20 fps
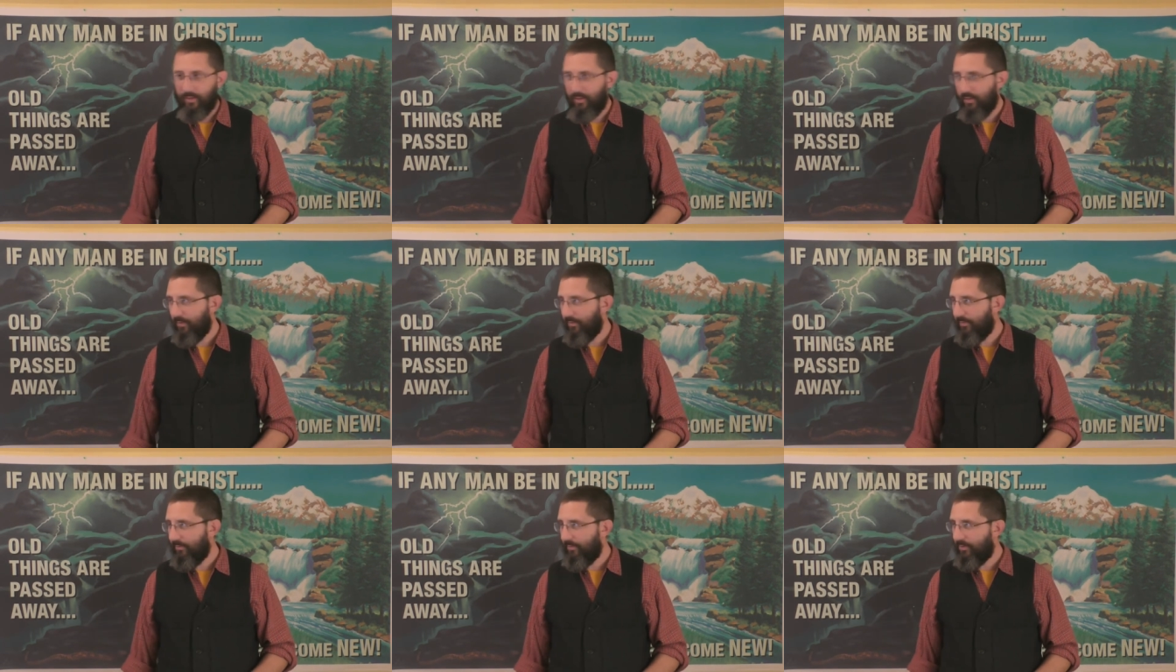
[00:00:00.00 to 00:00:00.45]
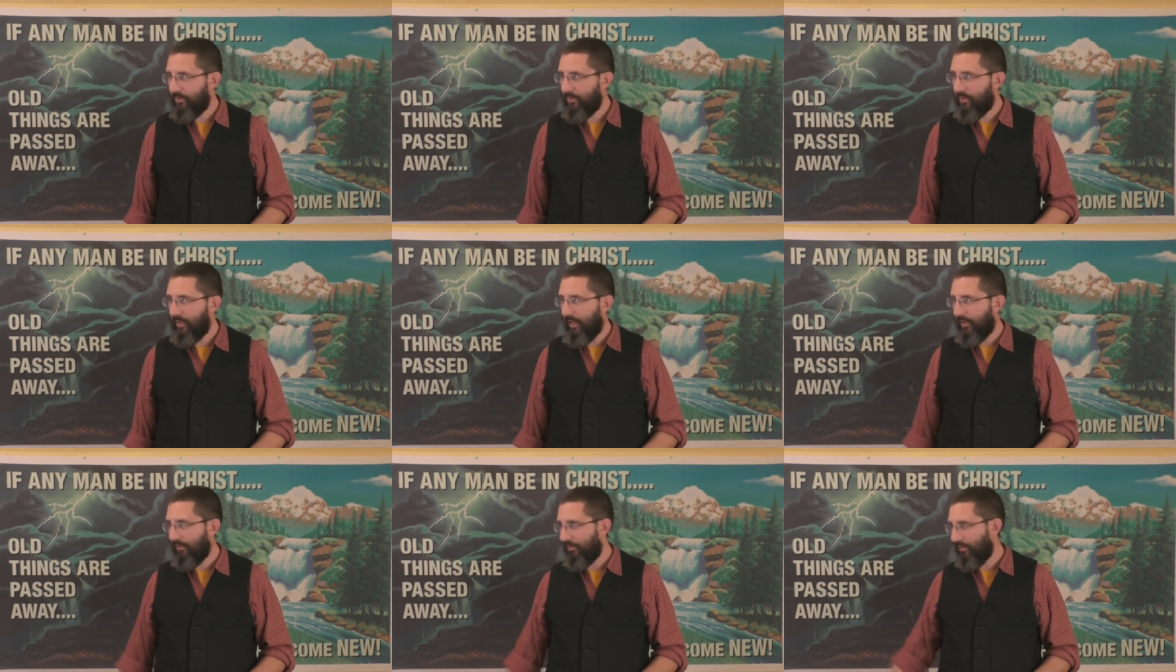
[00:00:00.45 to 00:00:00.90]
You know, it's
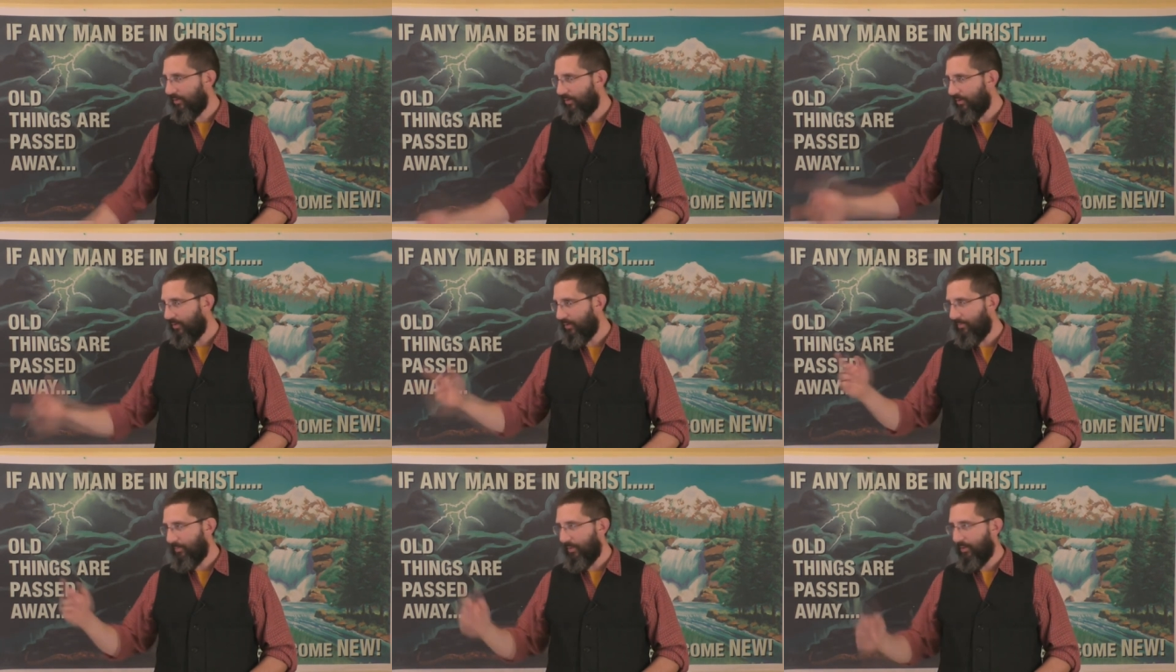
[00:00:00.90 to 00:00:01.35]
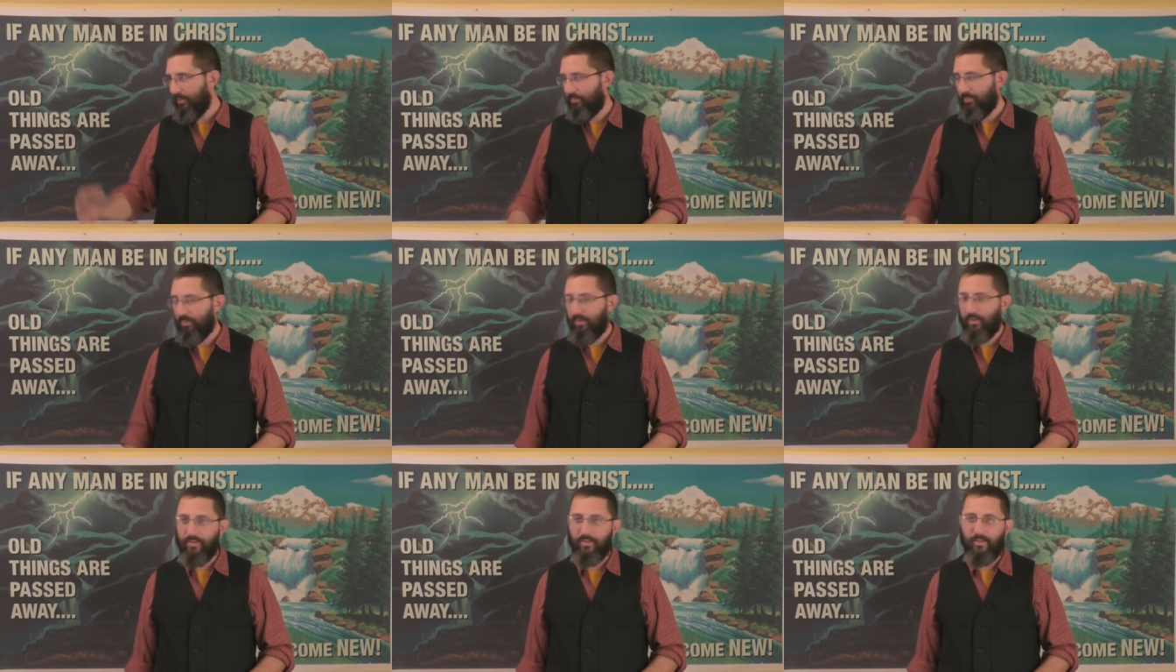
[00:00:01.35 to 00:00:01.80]
actually starting to
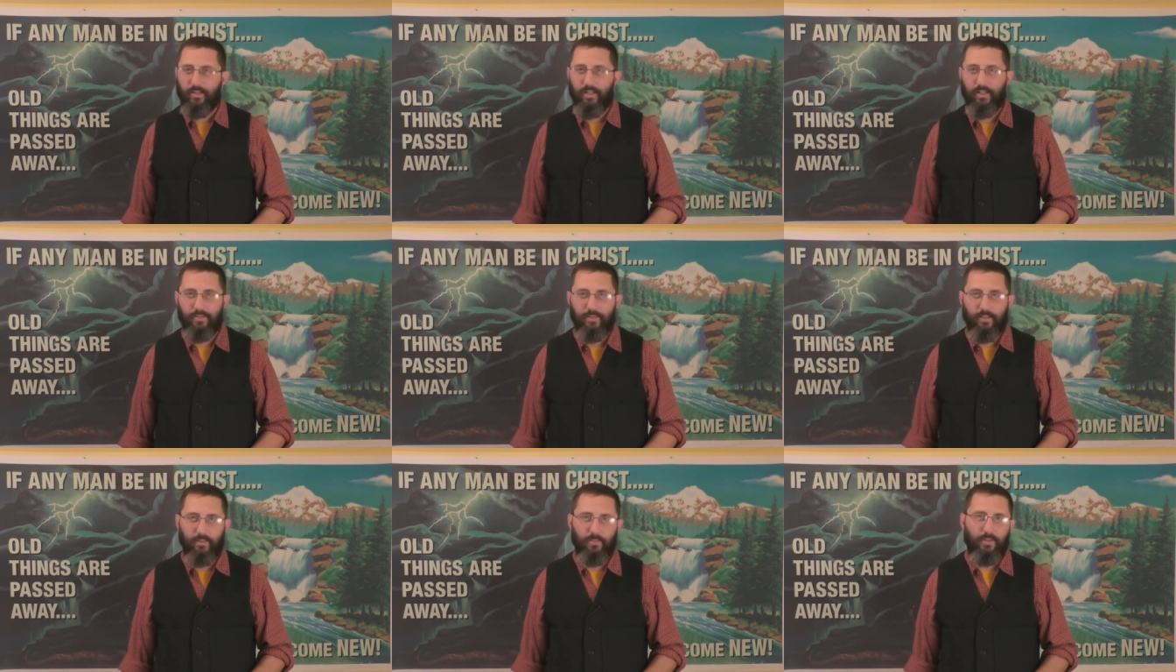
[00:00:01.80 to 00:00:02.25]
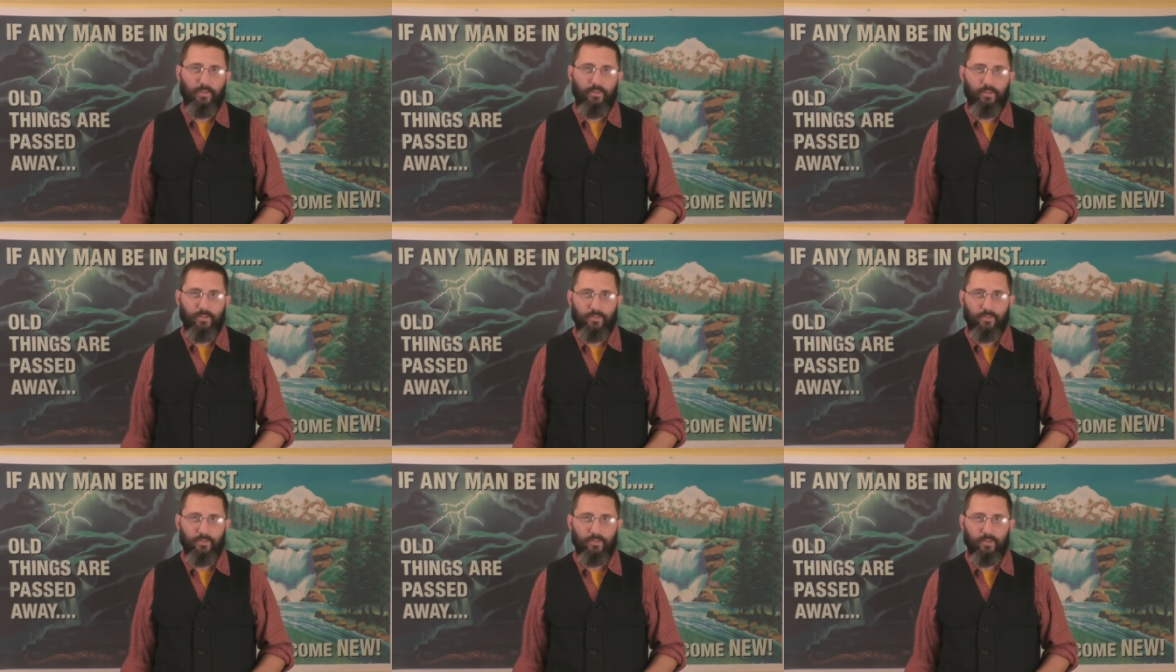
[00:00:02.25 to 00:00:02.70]
melt pretty good out there
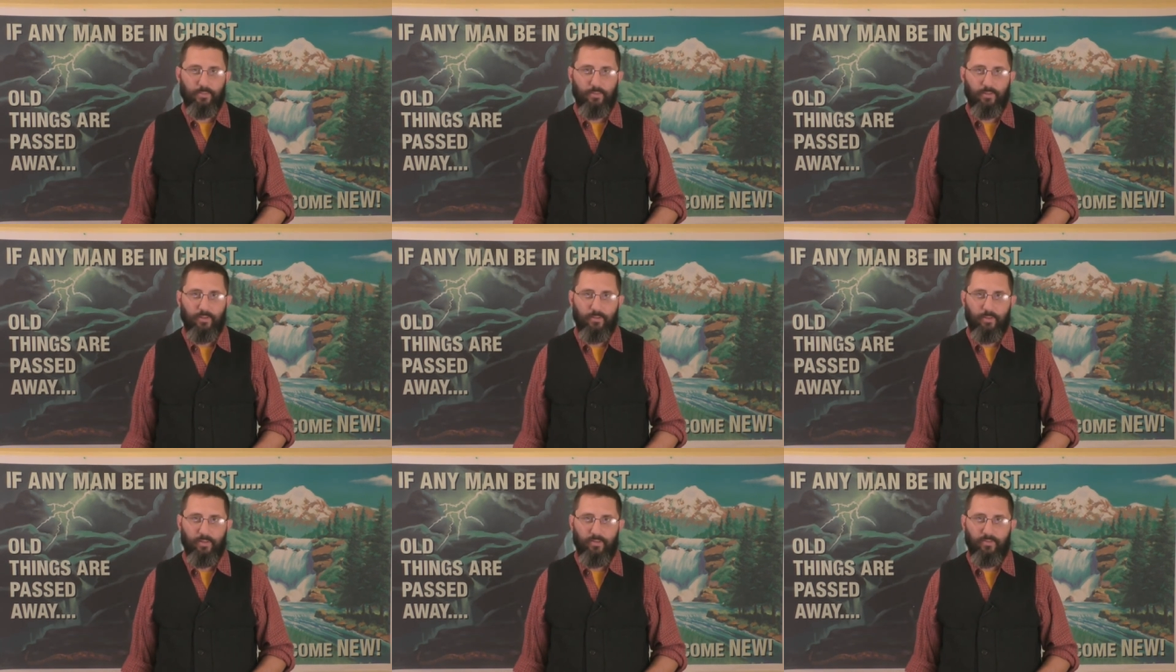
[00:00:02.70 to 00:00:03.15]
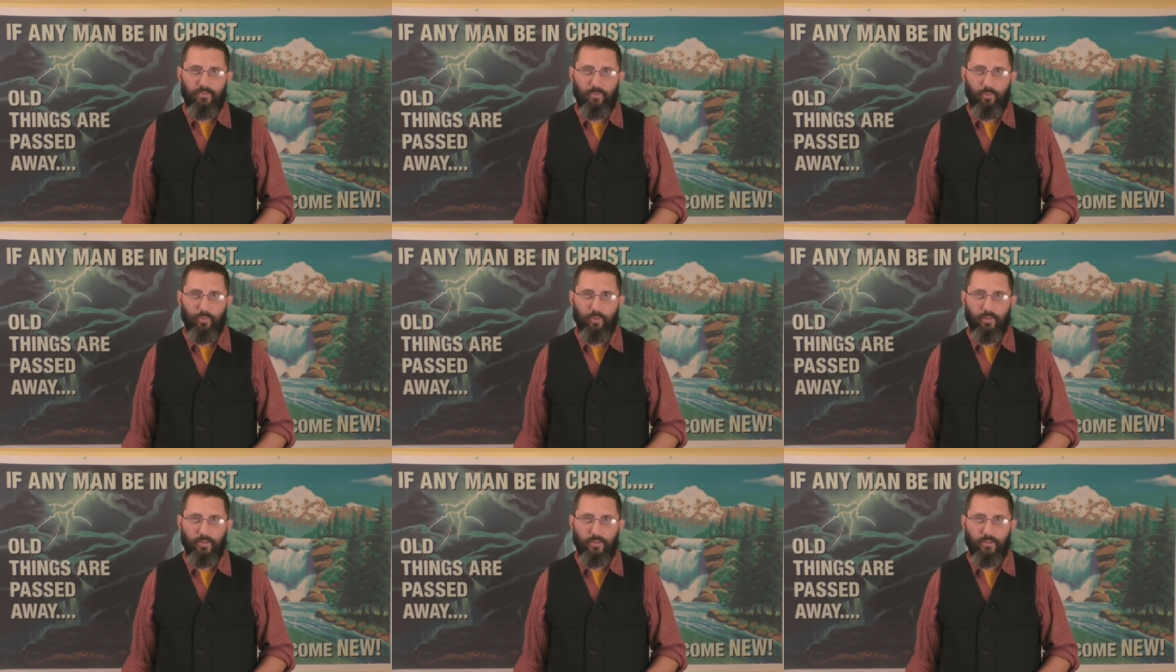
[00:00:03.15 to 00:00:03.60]
because it's up in the mid
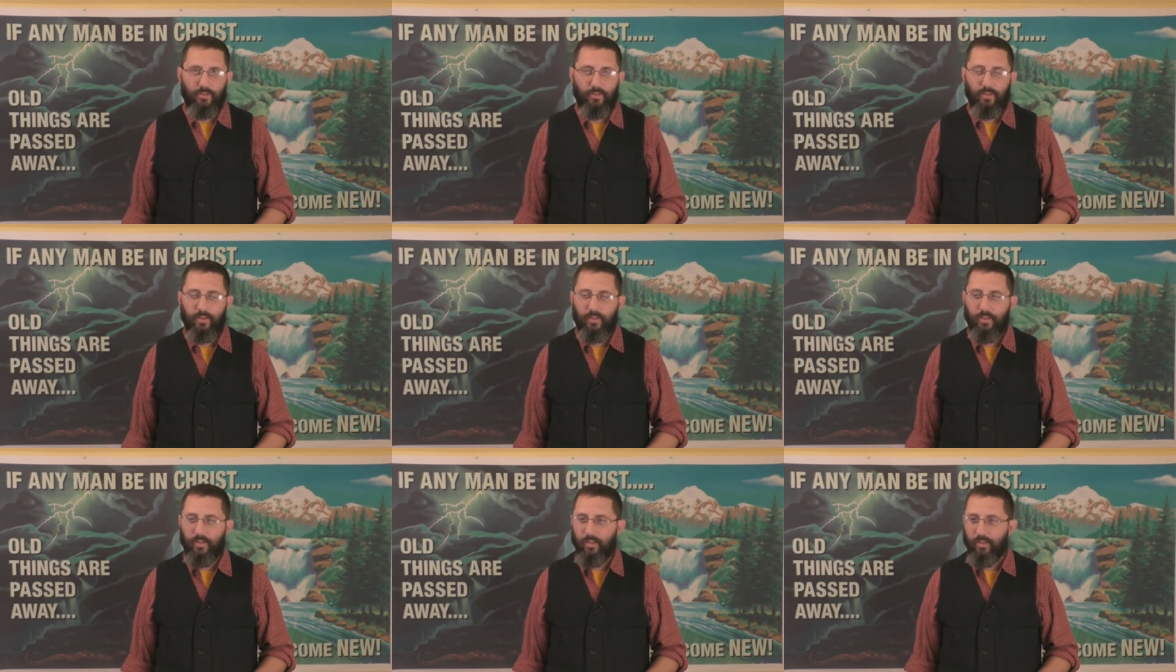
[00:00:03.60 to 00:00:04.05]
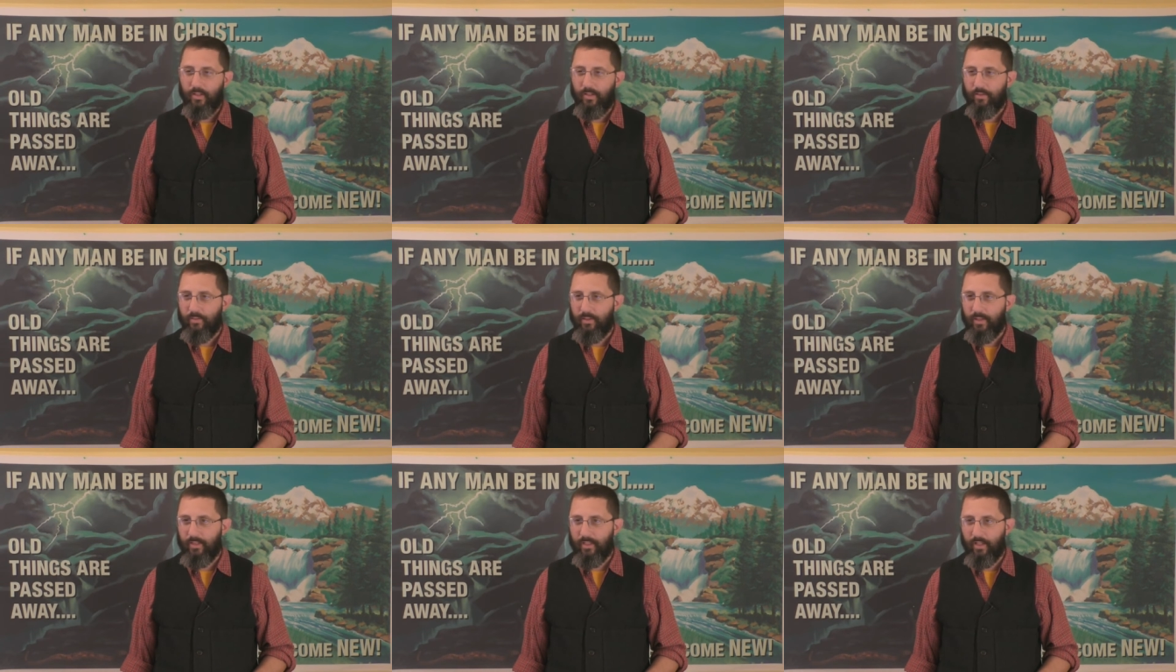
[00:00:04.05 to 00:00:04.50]
40s
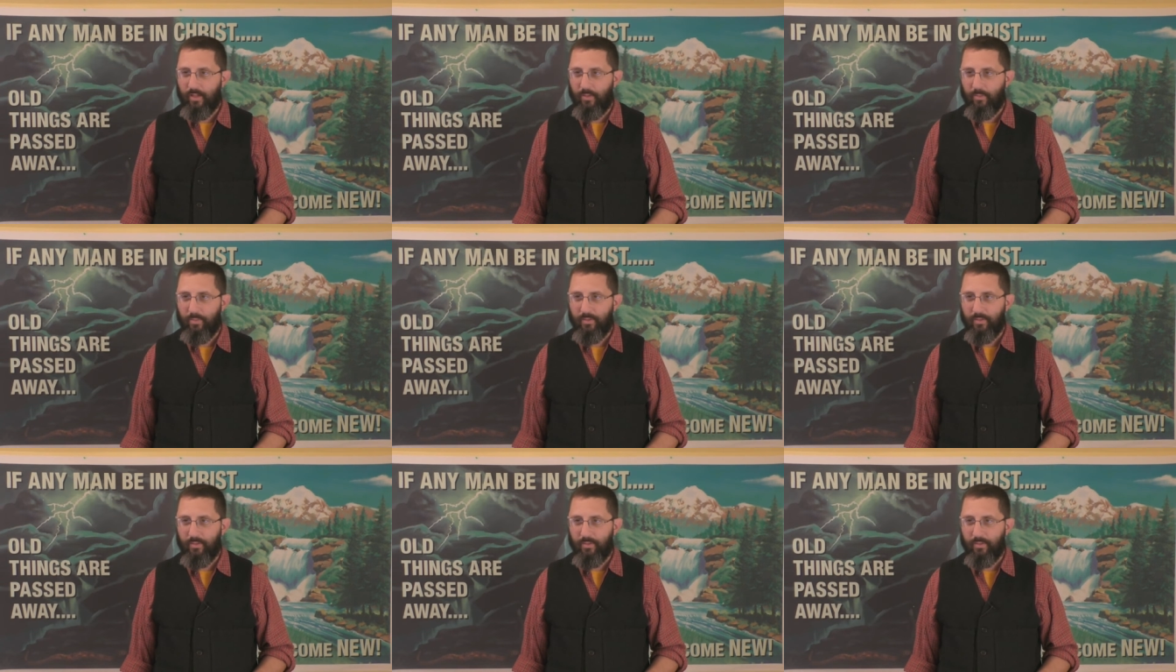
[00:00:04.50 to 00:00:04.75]
right now.